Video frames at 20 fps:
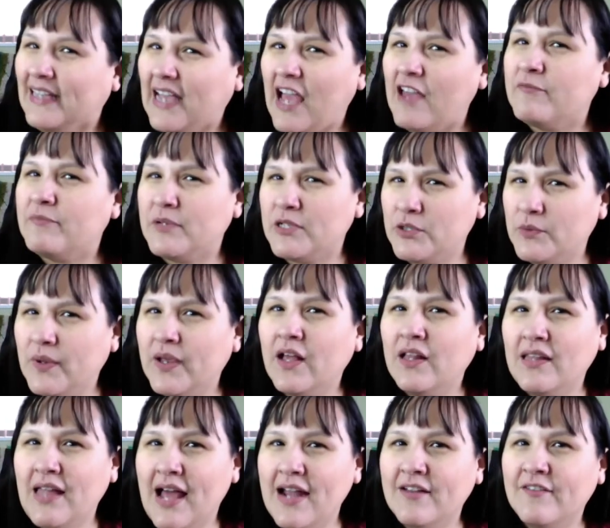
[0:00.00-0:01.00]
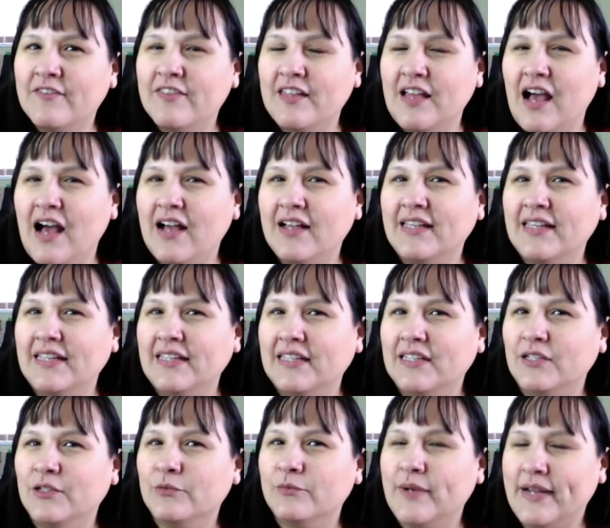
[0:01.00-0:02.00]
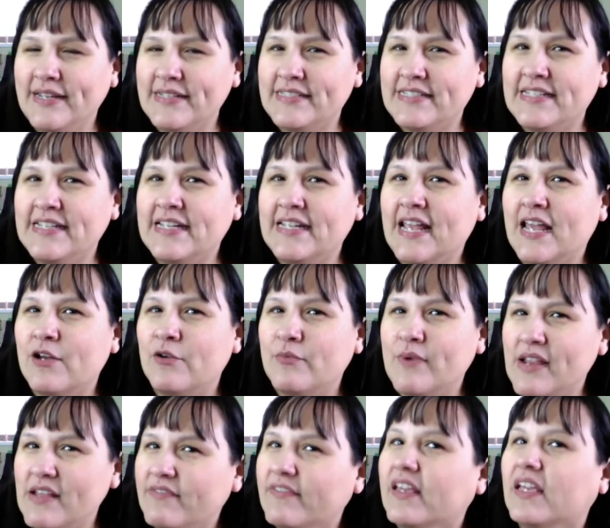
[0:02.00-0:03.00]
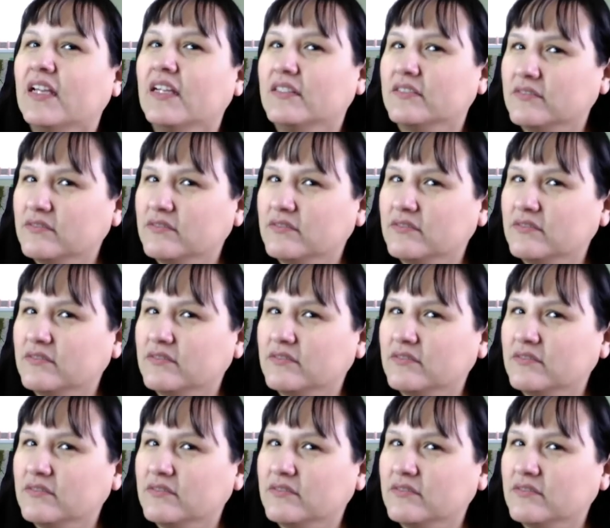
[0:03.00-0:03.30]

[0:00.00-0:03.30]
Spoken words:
I've been doing a lot of the hockey ranting and raving.